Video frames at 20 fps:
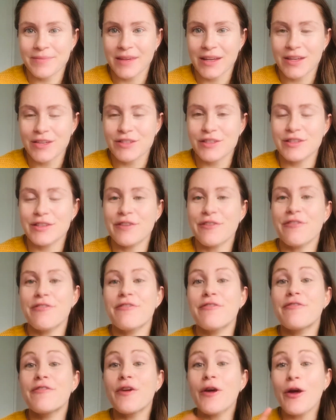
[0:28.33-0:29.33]
So the
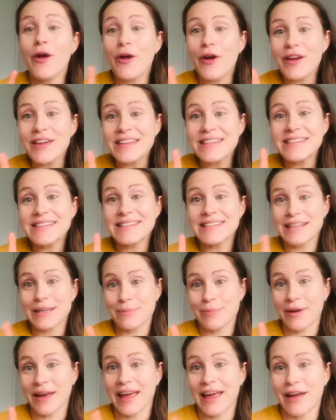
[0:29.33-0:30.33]
first
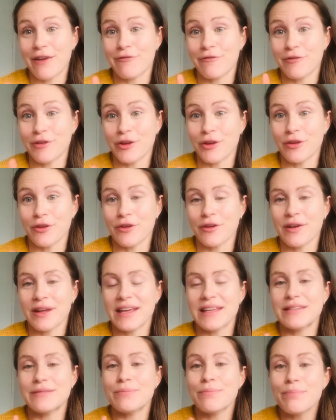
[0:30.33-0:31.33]
tip I have for you
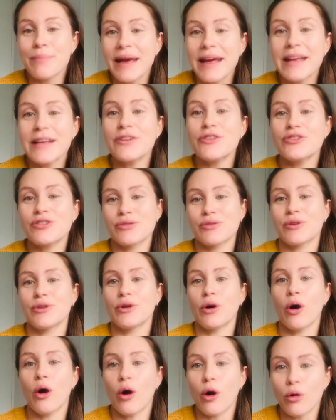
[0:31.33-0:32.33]
is make sure
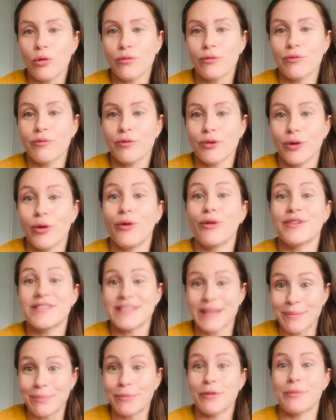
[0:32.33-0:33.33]
your
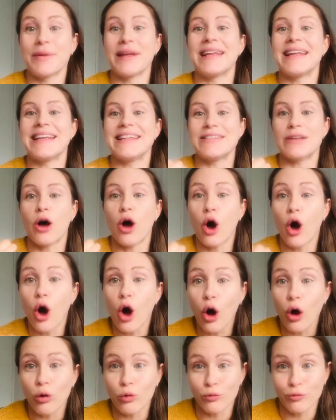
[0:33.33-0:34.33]
supplement is a
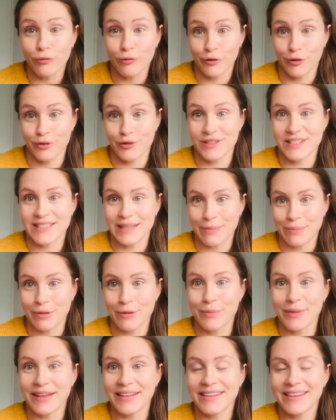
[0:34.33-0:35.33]
whole food
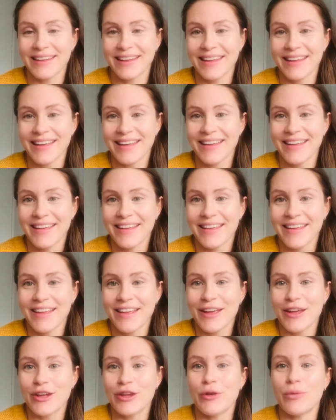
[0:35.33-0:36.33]
supplement.
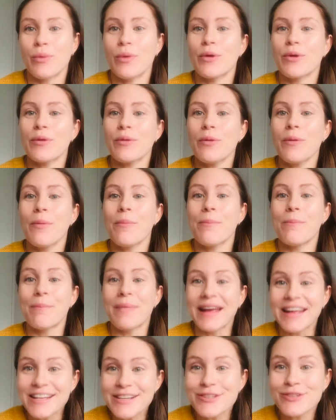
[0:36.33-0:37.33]
You want to
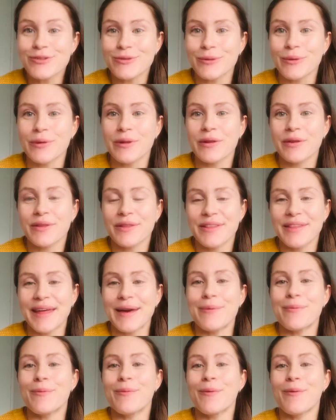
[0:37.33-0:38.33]
make sure
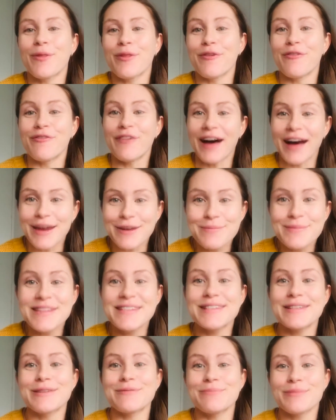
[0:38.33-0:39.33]
that the
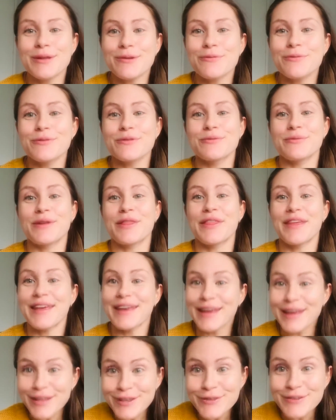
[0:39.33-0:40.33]
vitamins and minerals
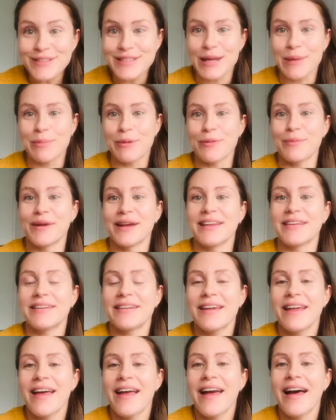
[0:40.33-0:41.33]
within your supplement
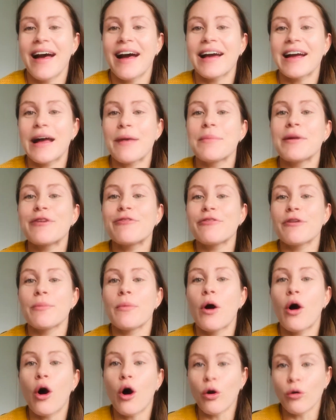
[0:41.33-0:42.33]
are coming from a
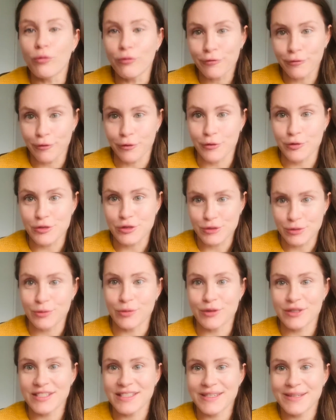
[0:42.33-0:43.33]
whole food
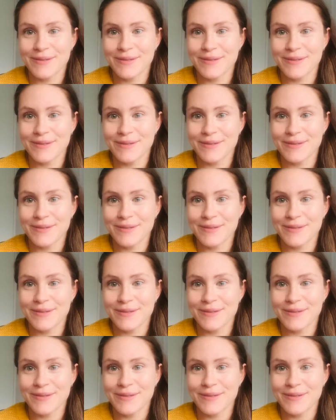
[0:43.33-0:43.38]
source.